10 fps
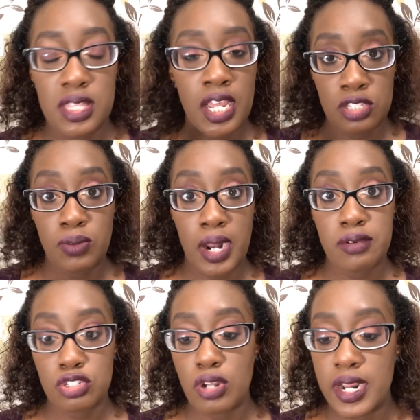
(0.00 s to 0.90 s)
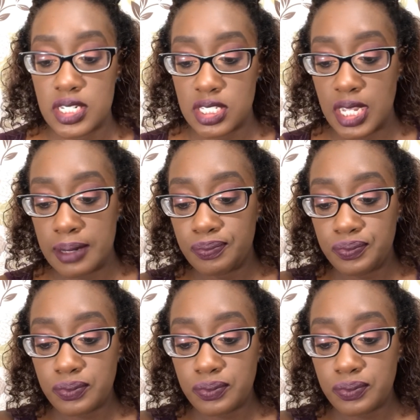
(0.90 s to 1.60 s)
That's what I was trying to say.